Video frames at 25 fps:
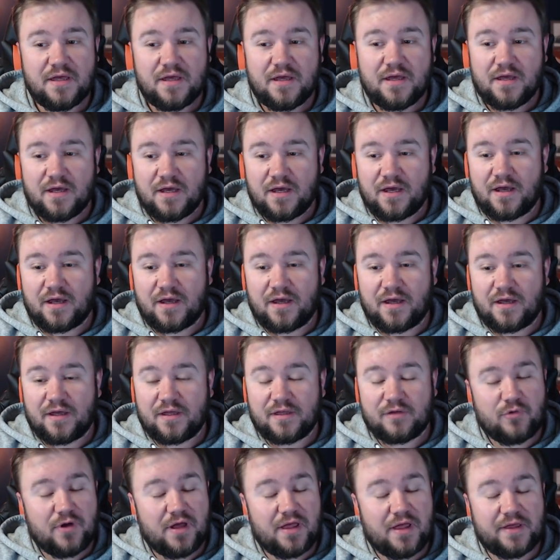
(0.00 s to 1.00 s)

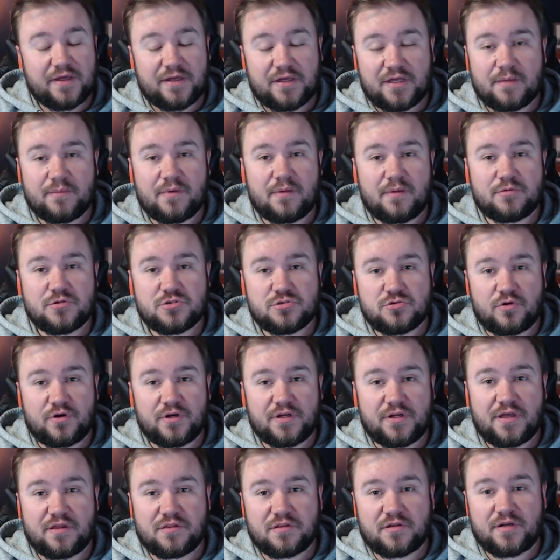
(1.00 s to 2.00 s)
while he came up
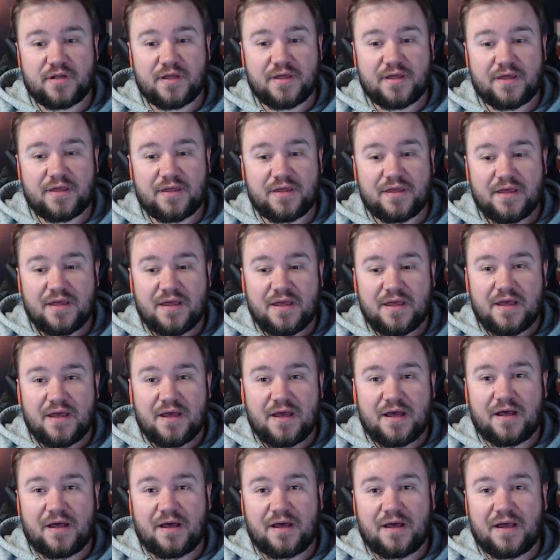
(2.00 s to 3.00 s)
short yesterday,
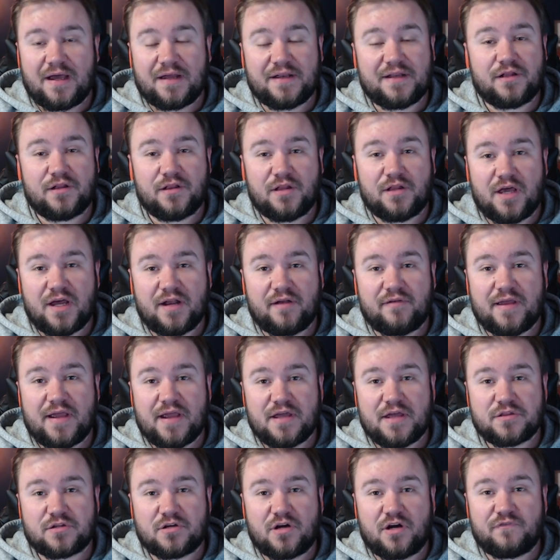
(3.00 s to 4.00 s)
I think a lot of
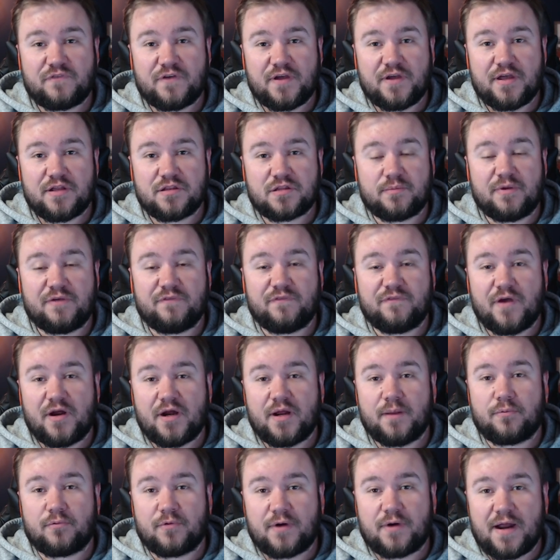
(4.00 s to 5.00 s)
NASCAR fans can be
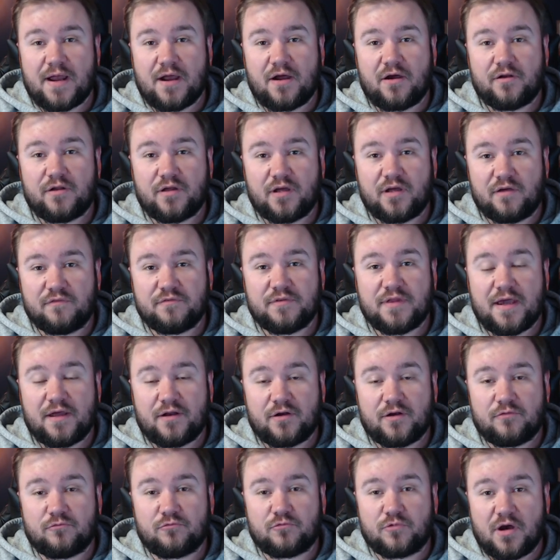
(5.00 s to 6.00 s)
very proud of
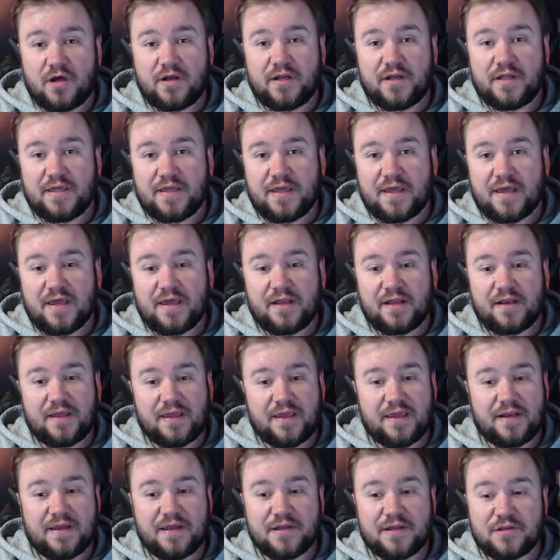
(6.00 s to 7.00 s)
that run he had.
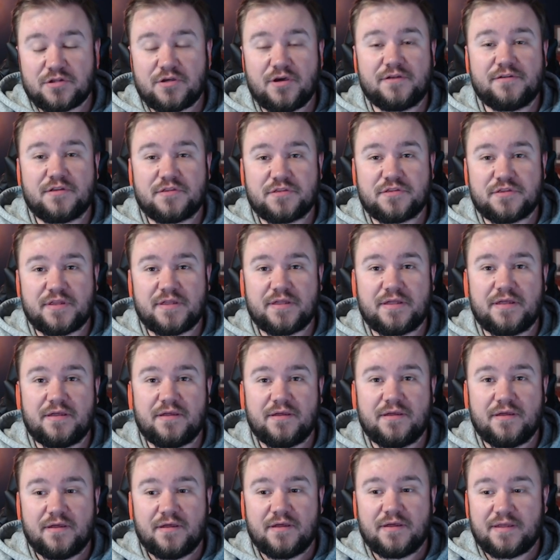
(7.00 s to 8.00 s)
And it's good to
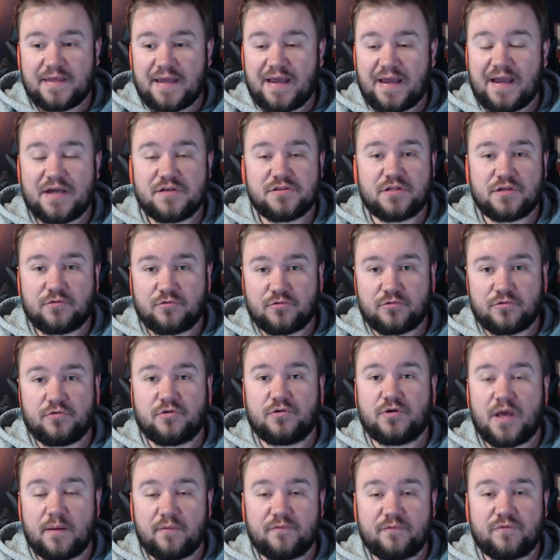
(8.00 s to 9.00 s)
see guys that
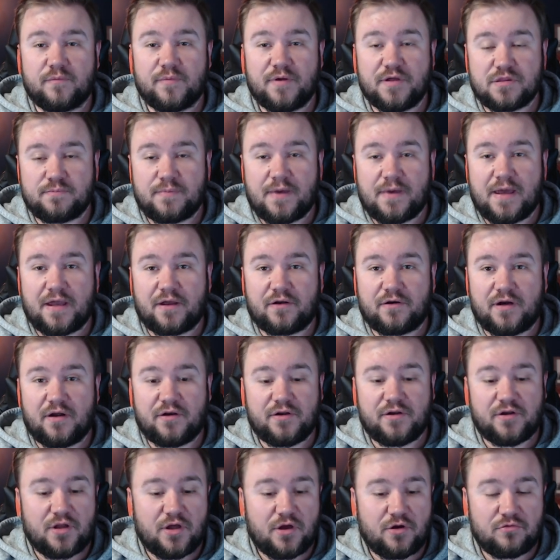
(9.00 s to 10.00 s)
come from his
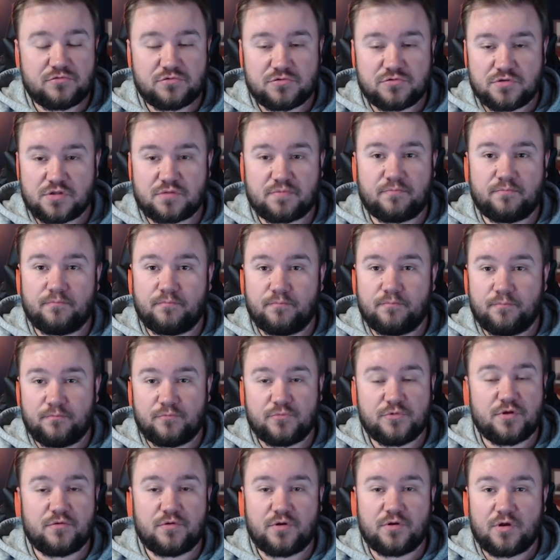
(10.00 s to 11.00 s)
background, you know, just,
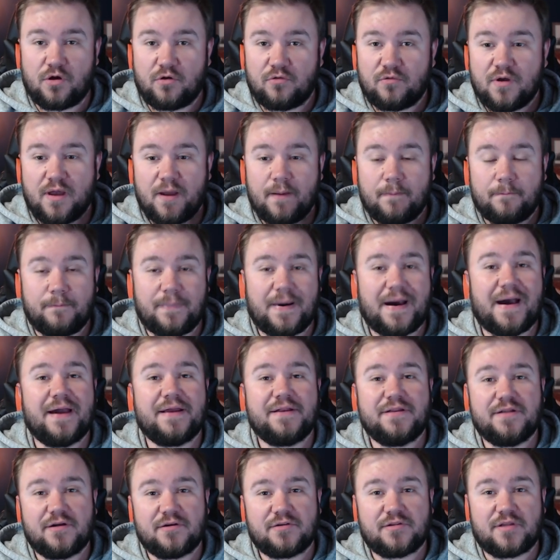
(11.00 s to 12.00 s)
you know,
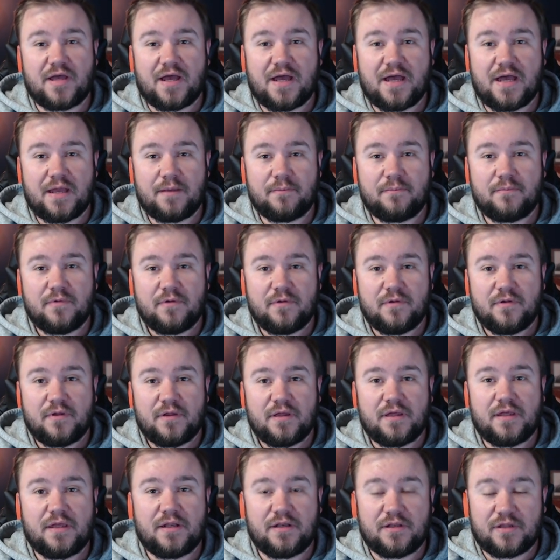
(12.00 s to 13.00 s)
biding their time
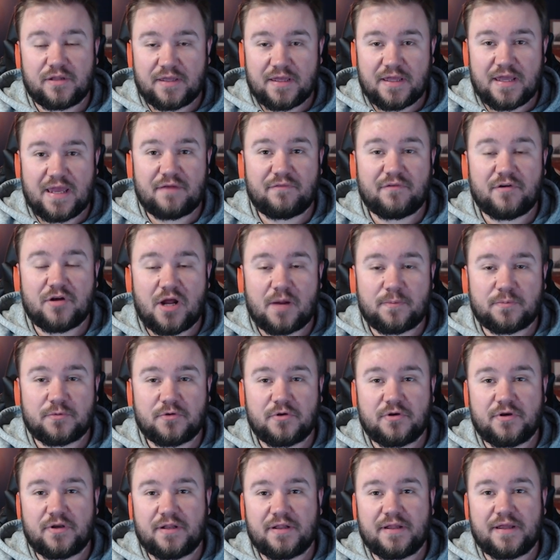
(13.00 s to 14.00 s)
and to get every
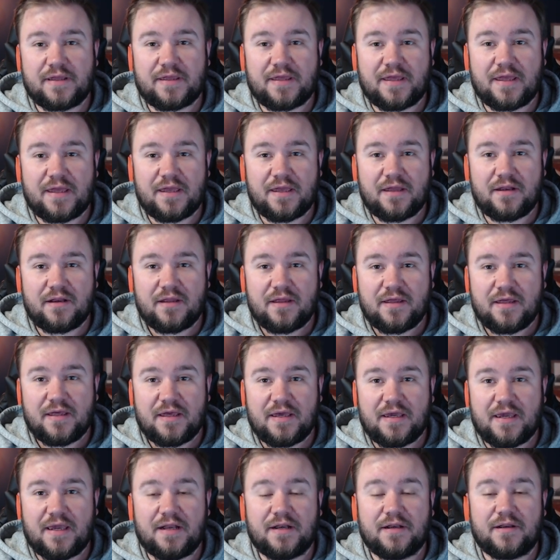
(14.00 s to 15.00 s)
opportunity they can
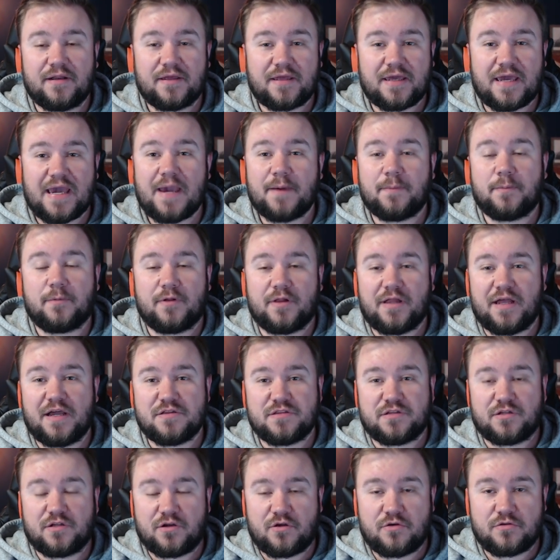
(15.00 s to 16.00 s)
and
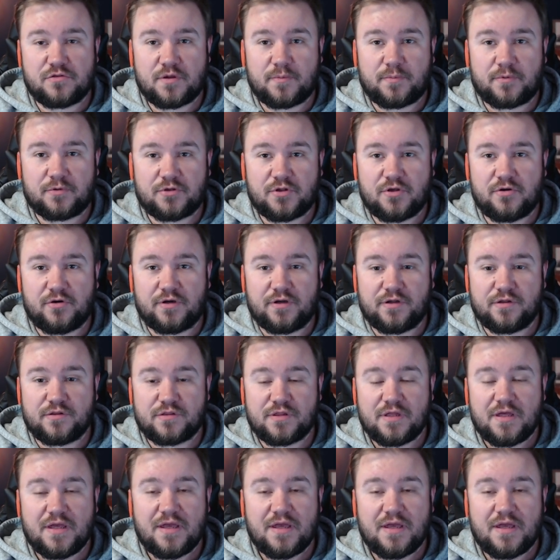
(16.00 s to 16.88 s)
capitalizing on those opportunities.